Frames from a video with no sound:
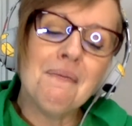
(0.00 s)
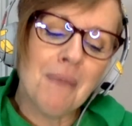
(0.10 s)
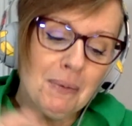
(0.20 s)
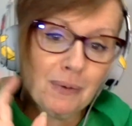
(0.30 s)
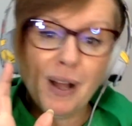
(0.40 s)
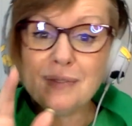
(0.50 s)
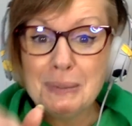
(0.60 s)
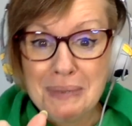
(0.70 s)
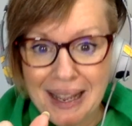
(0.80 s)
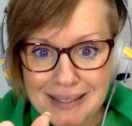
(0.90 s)
Maybe we'll have
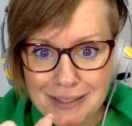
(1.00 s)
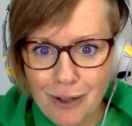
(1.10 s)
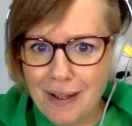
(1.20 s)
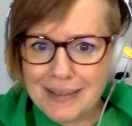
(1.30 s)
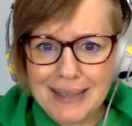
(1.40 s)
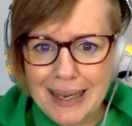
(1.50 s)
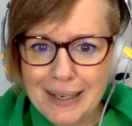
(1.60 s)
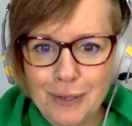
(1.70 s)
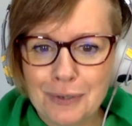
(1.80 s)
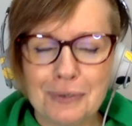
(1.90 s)
some guests on
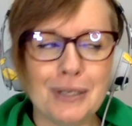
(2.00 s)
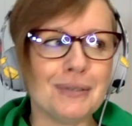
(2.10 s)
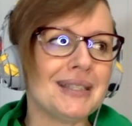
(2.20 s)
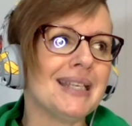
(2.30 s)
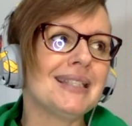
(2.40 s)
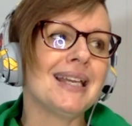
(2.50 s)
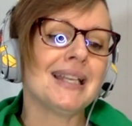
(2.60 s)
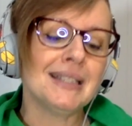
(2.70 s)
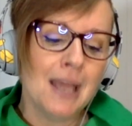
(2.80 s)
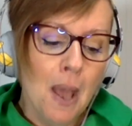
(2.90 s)
who use these
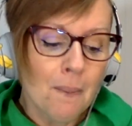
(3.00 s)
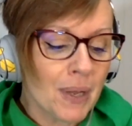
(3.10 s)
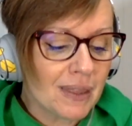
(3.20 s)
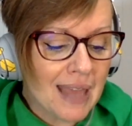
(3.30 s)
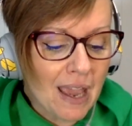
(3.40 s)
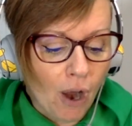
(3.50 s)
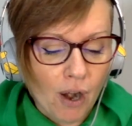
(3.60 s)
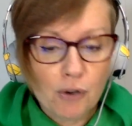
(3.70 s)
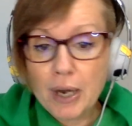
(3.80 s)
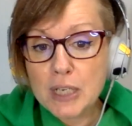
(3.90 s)
things, but they
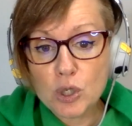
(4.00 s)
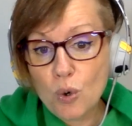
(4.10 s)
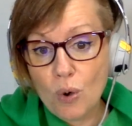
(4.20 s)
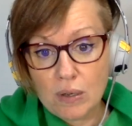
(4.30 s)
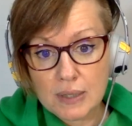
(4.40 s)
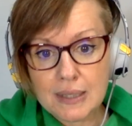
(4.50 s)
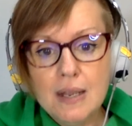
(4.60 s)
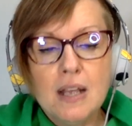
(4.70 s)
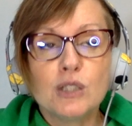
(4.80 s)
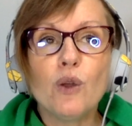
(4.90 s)
are great tools.
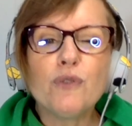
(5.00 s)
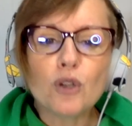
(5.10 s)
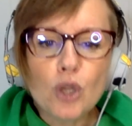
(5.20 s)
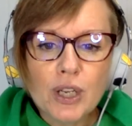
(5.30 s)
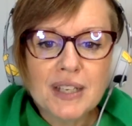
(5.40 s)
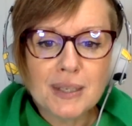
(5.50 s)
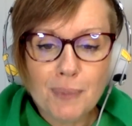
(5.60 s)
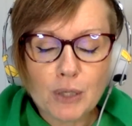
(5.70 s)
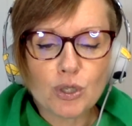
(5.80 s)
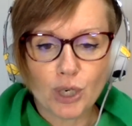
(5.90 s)
So if you're looking to
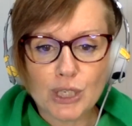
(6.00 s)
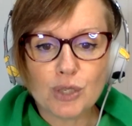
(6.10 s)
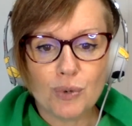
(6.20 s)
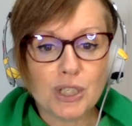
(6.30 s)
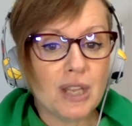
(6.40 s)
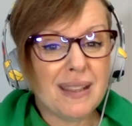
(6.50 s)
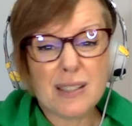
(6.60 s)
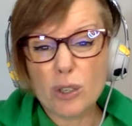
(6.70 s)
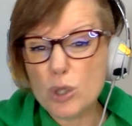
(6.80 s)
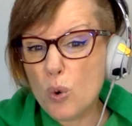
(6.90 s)
build your intuition,
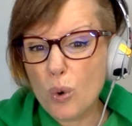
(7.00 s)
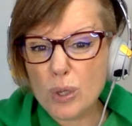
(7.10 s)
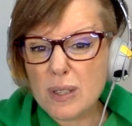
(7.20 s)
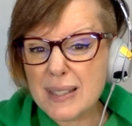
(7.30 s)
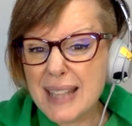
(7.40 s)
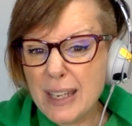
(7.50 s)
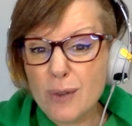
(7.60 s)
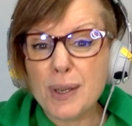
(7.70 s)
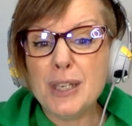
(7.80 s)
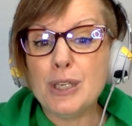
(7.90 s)
these are tools that
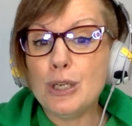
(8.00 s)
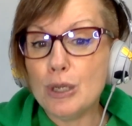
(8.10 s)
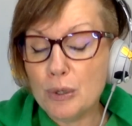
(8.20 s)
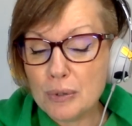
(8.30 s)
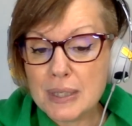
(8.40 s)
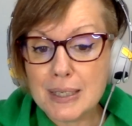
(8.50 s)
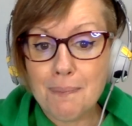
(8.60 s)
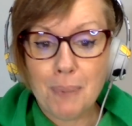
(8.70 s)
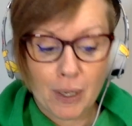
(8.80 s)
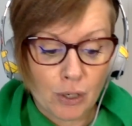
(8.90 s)
you can use to
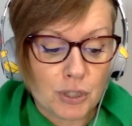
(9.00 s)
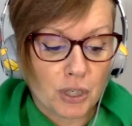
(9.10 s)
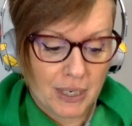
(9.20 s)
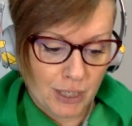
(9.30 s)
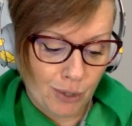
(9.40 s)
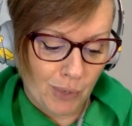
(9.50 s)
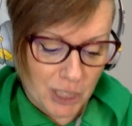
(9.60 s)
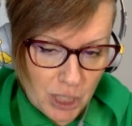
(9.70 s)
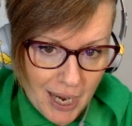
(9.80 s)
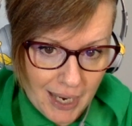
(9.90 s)
build your
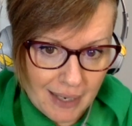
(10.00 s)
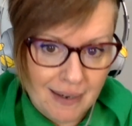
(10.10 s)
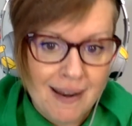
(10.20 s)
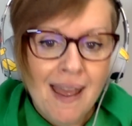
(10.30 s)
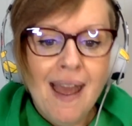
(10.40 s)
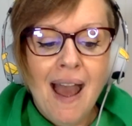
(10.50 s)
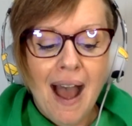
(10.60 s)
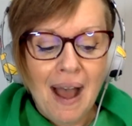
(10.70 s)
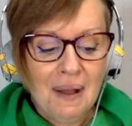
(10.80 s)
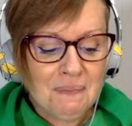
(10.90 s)
intuition.
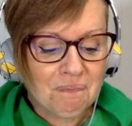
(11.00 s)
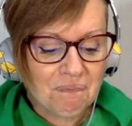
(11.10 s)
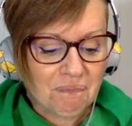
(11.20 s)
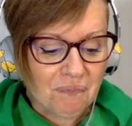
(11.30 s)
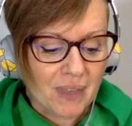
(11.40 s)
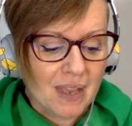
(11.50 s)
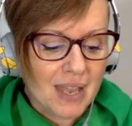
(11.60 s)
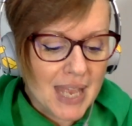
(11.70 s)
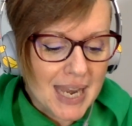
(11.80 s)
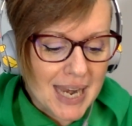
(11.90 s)

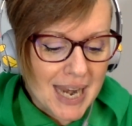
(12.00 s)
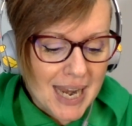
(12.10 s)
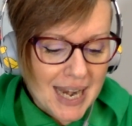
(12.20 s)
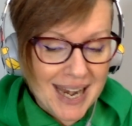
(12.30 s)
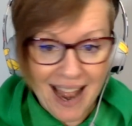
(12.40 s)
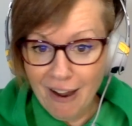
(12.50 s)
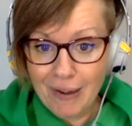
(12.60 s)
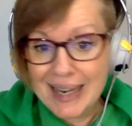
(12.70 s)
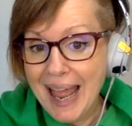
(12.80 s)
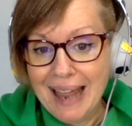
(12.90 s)
Now,
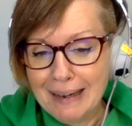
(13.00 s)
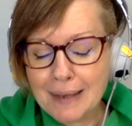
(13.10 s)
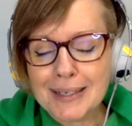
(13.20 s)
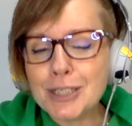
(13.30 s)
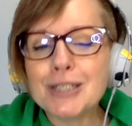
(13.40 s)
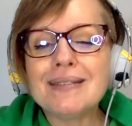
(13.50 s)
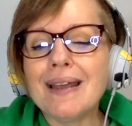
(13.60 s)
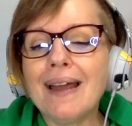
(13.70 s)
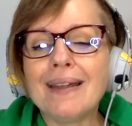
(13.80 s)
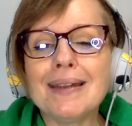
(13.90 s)
again, I'm going
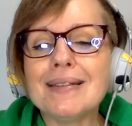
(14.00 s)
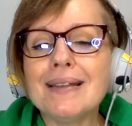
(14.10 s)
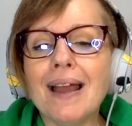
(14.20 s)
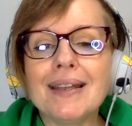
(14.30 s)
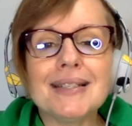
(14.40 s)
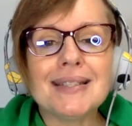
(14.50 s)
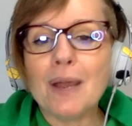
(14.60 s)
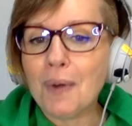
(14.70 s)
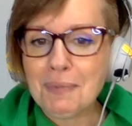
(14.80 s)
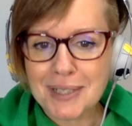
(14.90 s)
to say
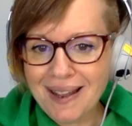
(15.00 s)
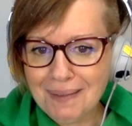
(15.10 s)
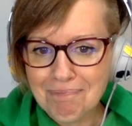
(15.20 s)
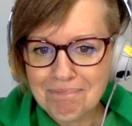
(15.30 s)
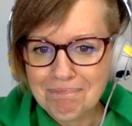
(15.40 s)
it one more time.